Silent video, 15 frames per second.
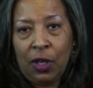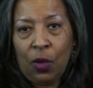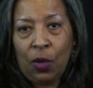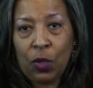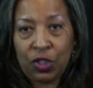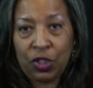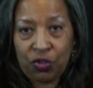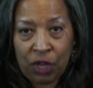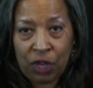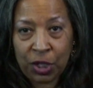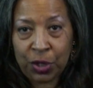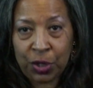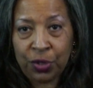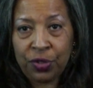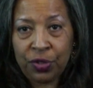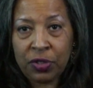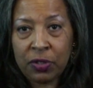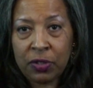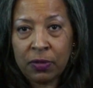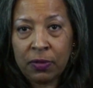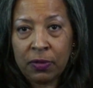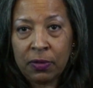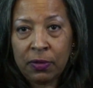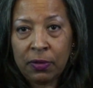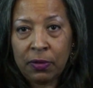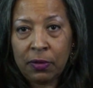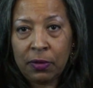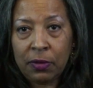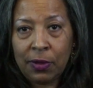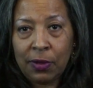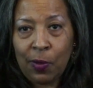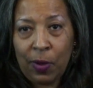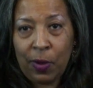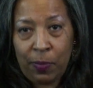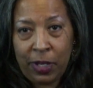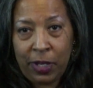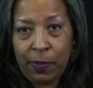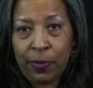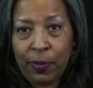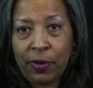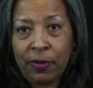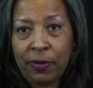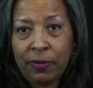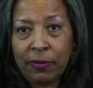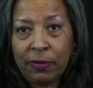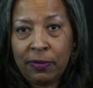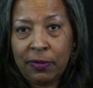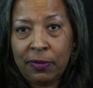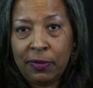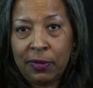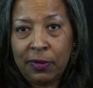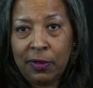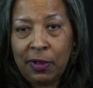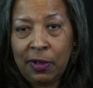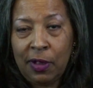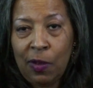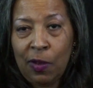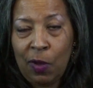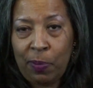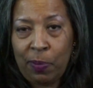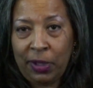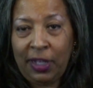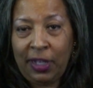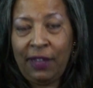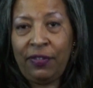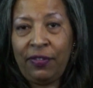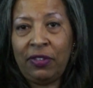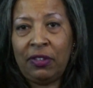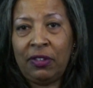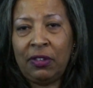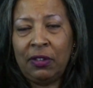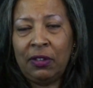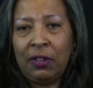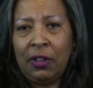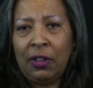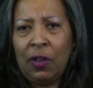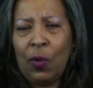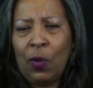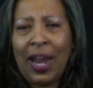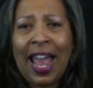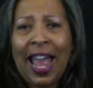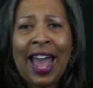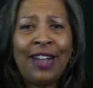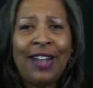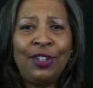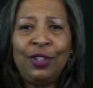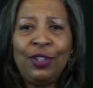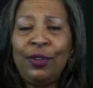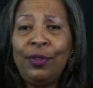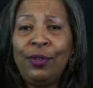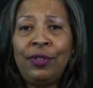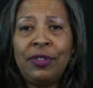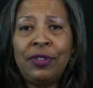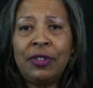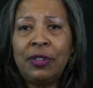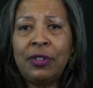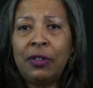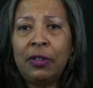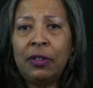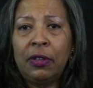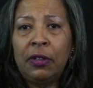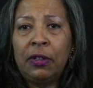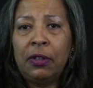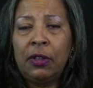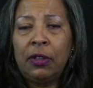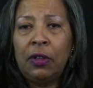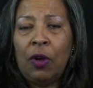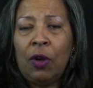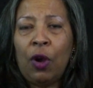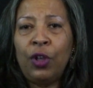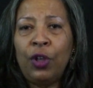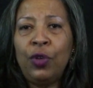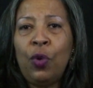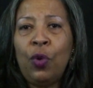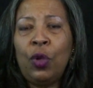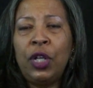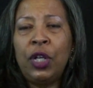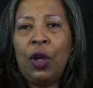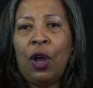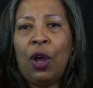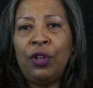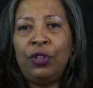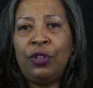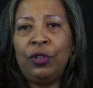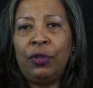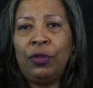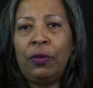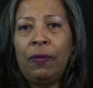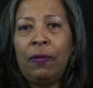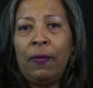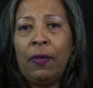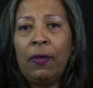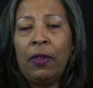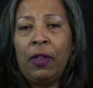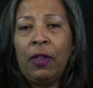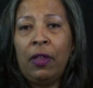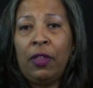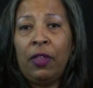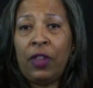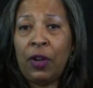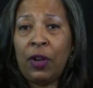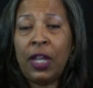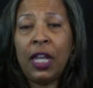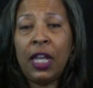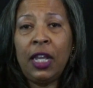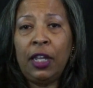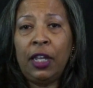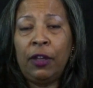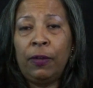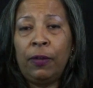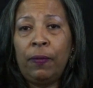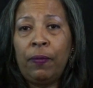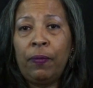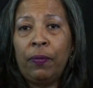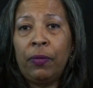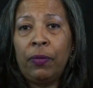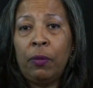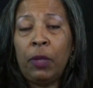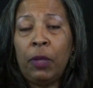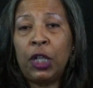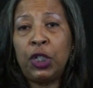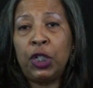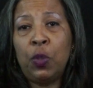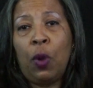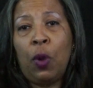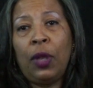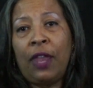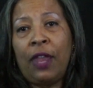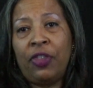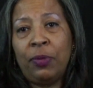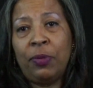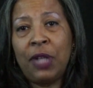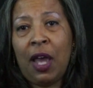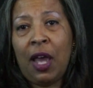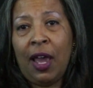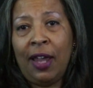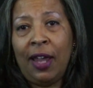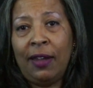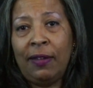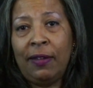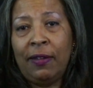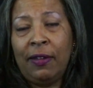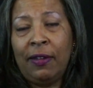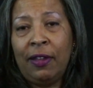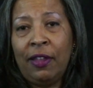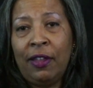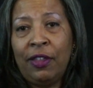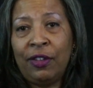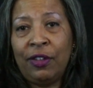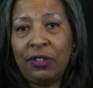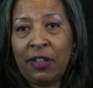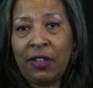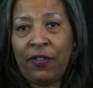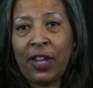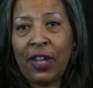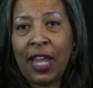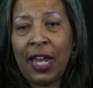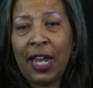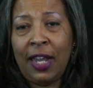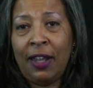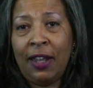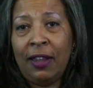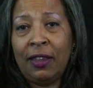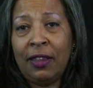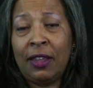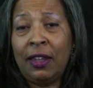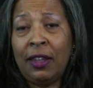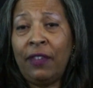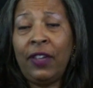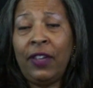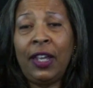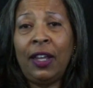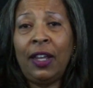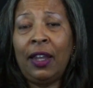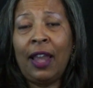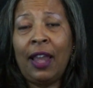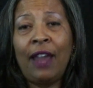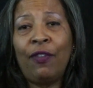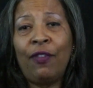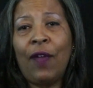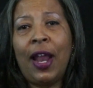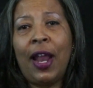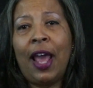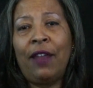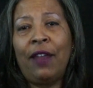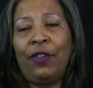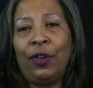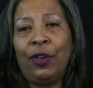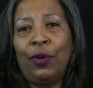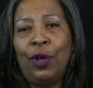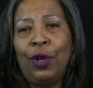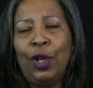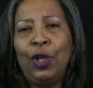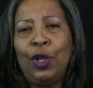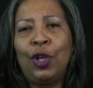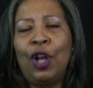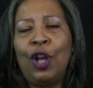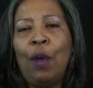what structures, what people, what beliefs, what attitudes are you holding on to that are killing you because you won't let them die? They're suffocating the living life right out of you. You can